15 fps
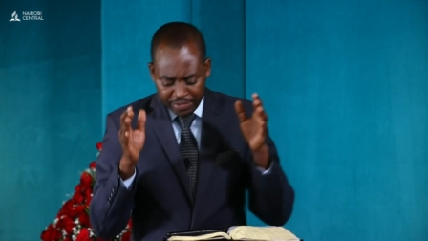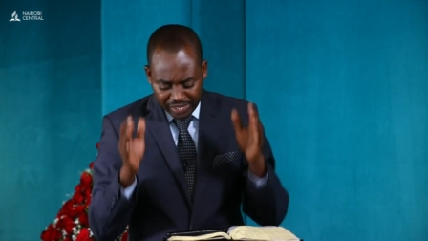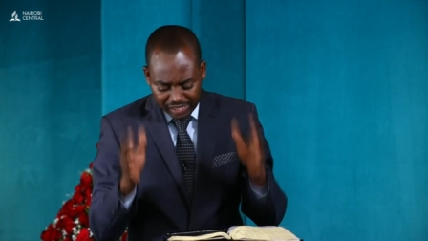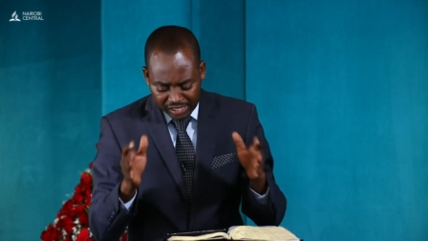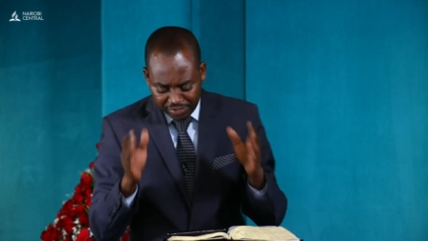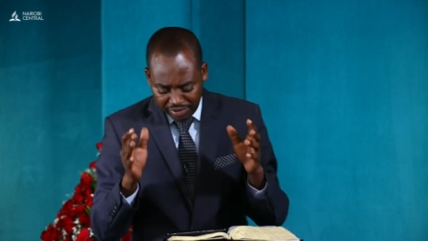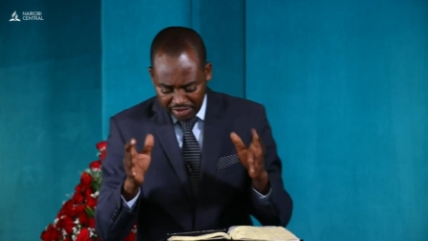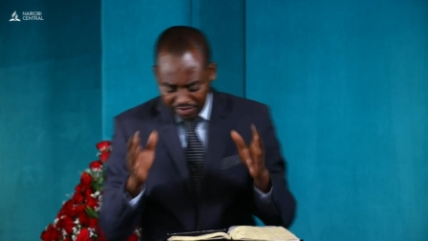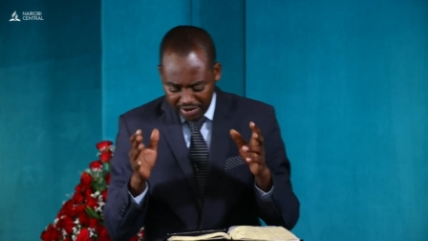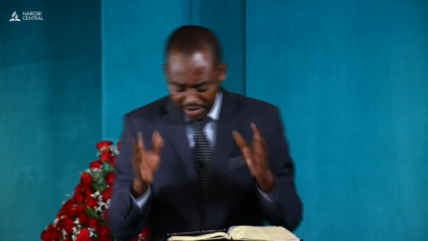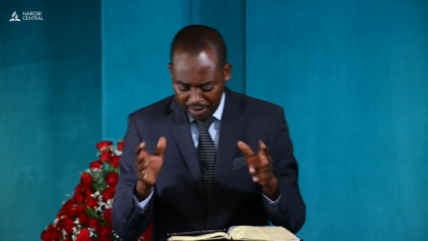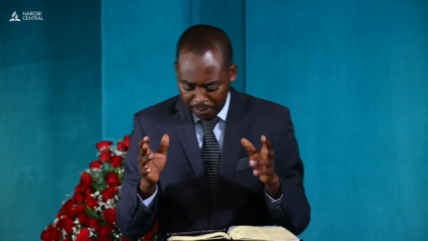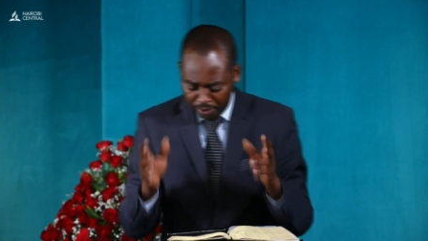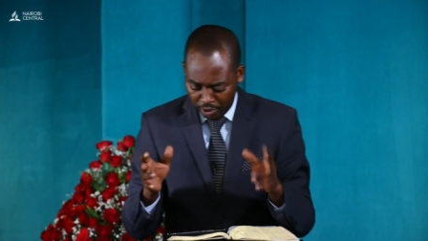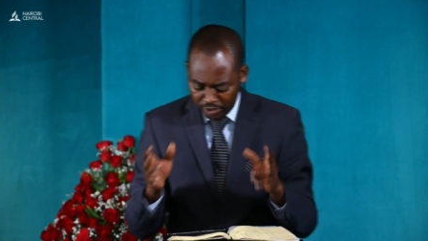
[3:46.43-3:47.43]
This is very,
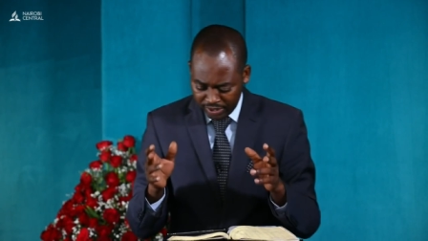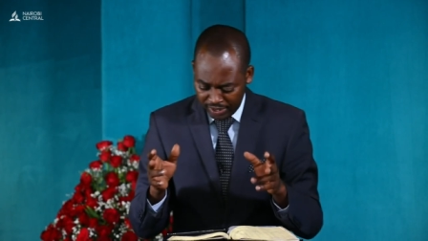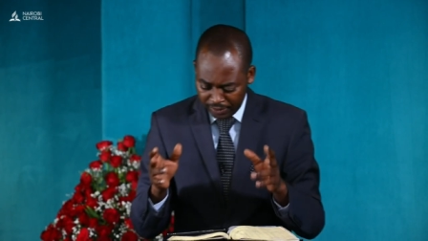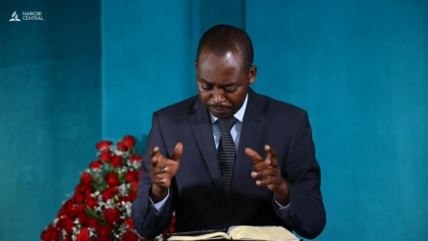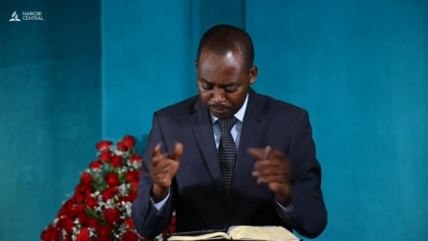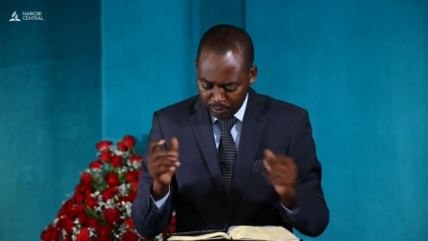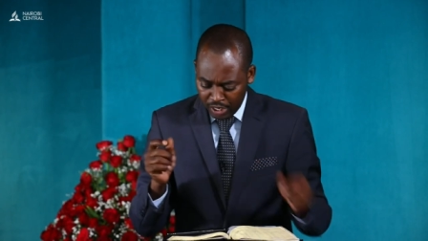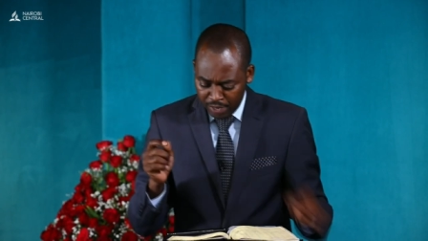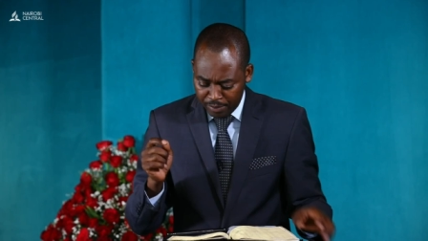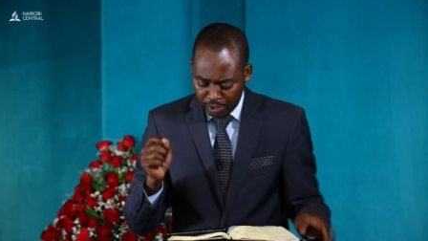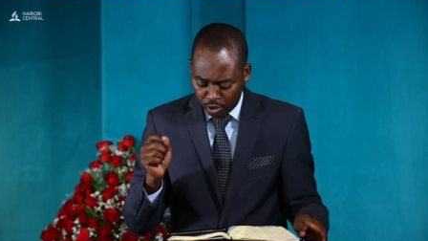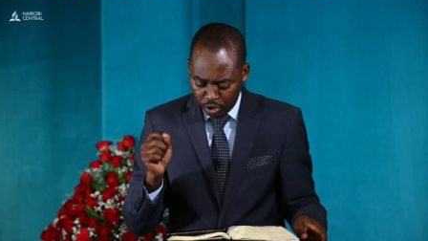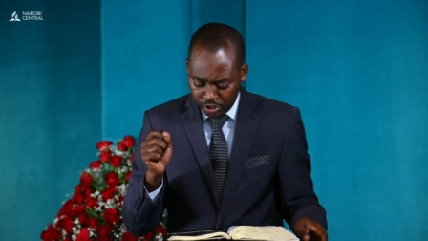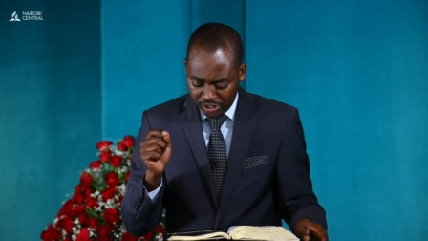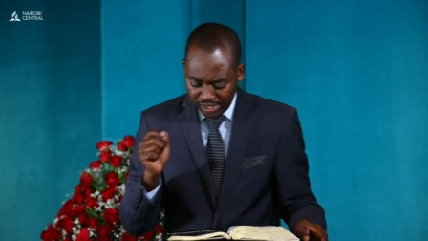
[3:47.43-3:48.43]
very important
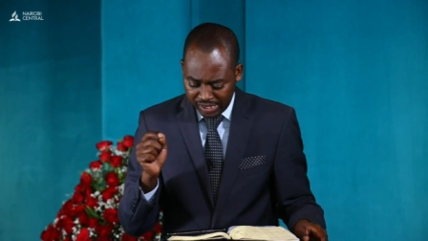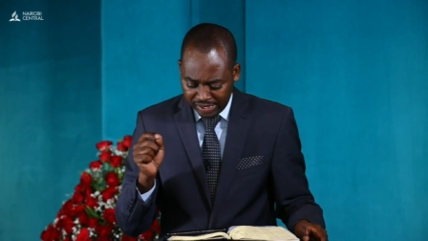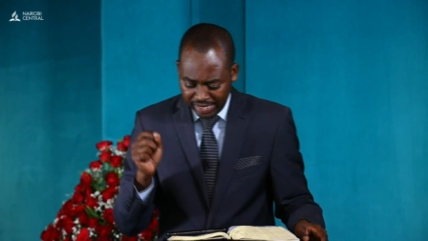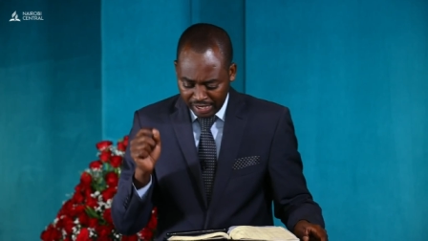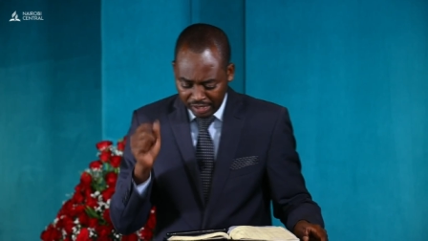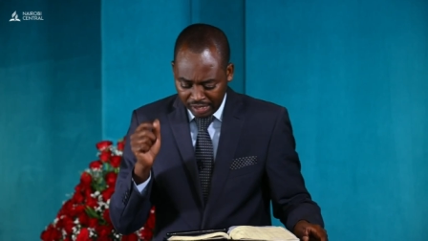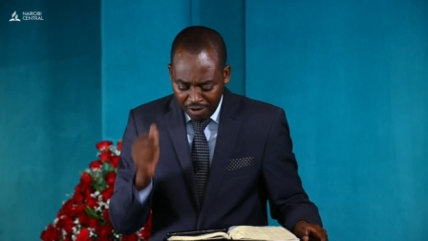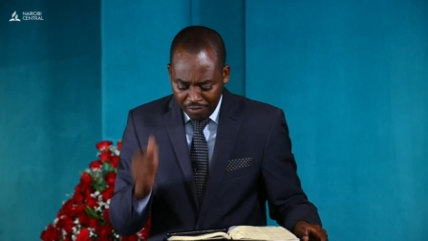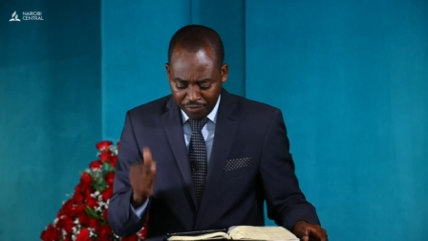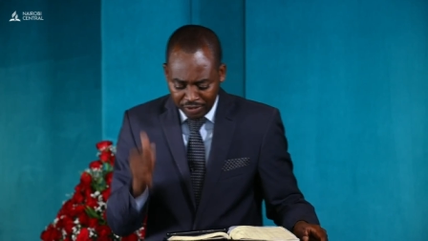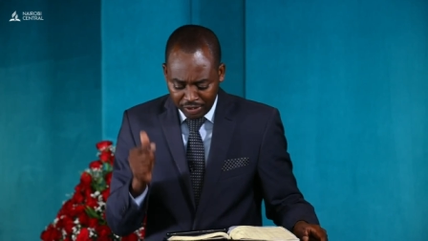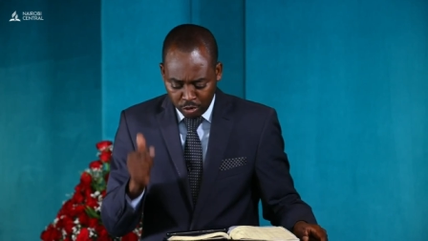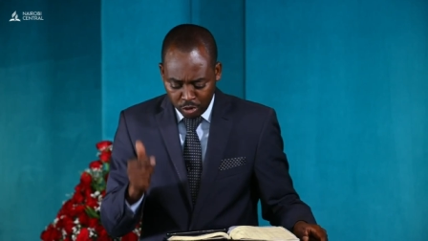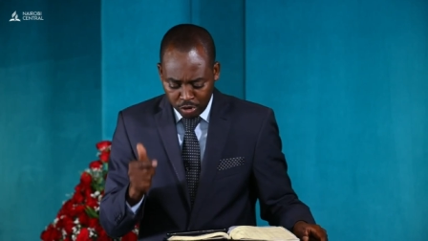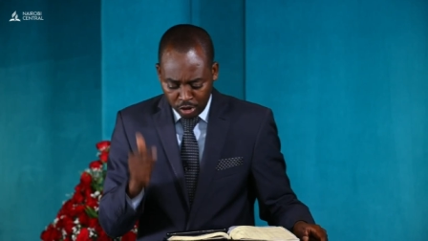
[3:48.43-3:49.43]
because it says the
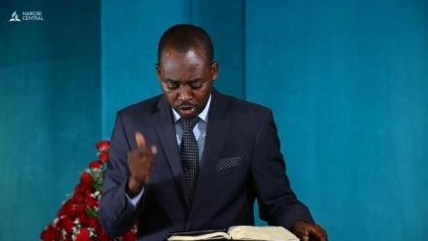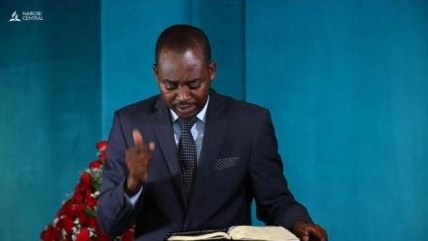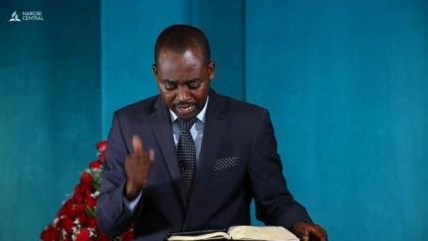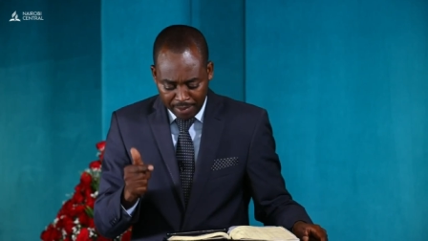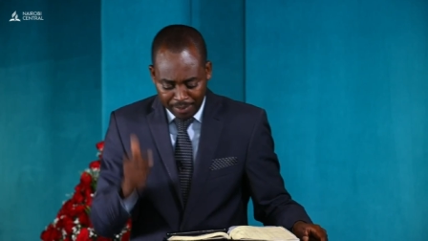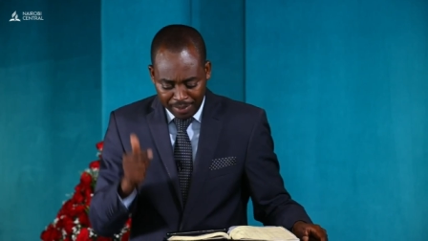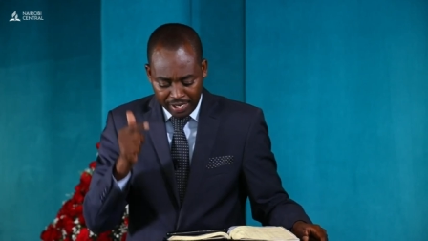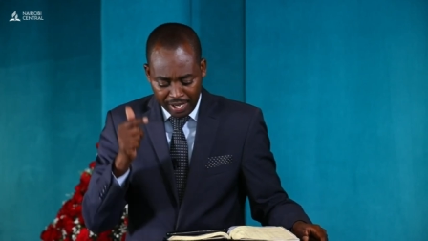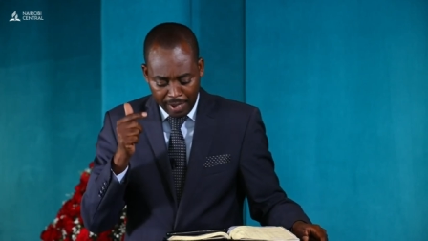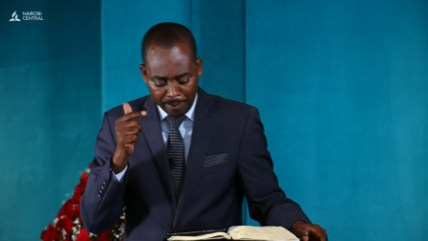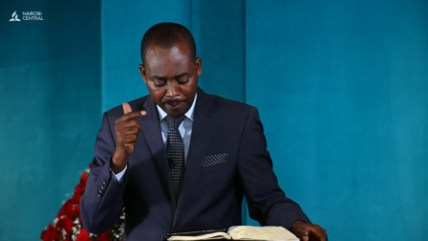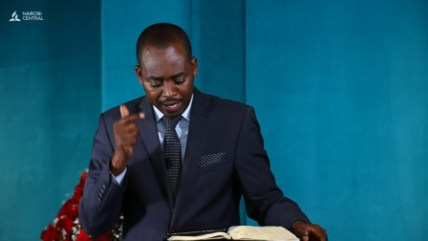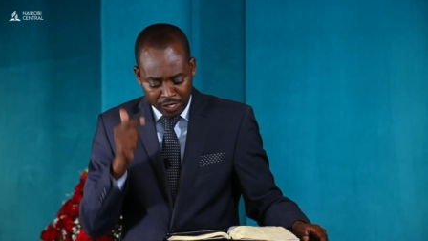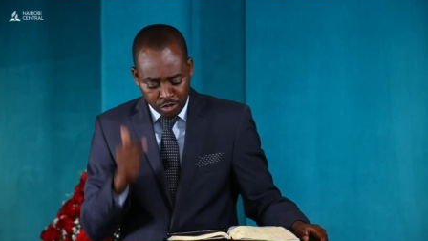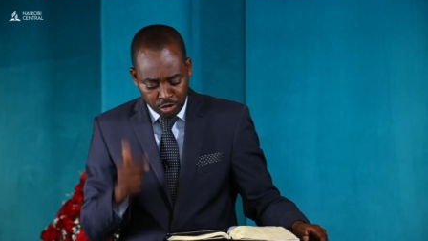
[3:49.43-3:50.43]
comforter will not come
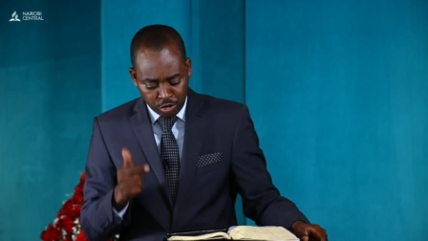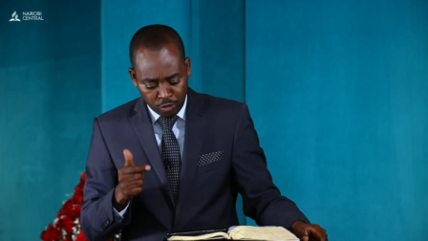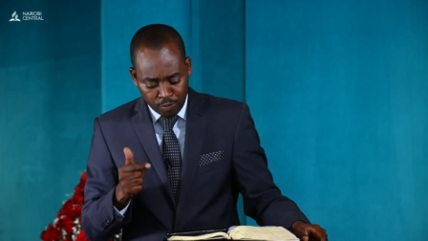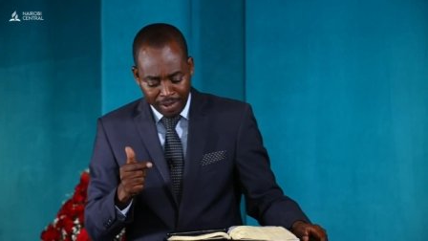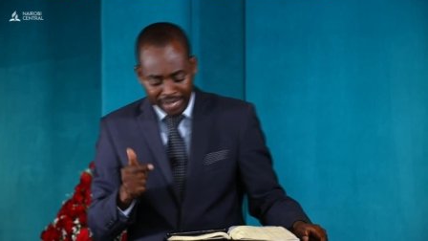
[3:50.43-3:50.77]
unto you,